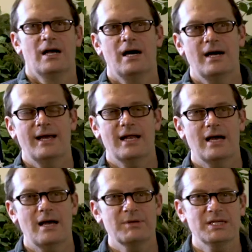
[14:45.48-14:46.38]
And
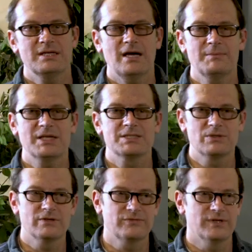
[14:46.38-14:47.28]
I'm going to
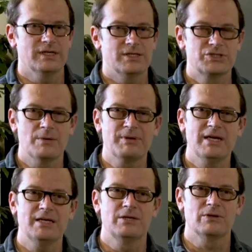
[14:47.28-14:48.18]
sort of jump
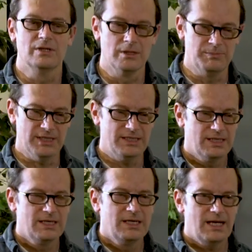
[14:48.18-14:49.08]
ahead here a little bit
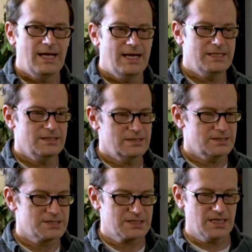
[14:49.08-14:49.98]
and
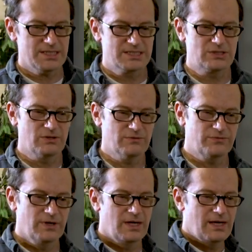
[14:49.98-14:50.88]
discuss sort of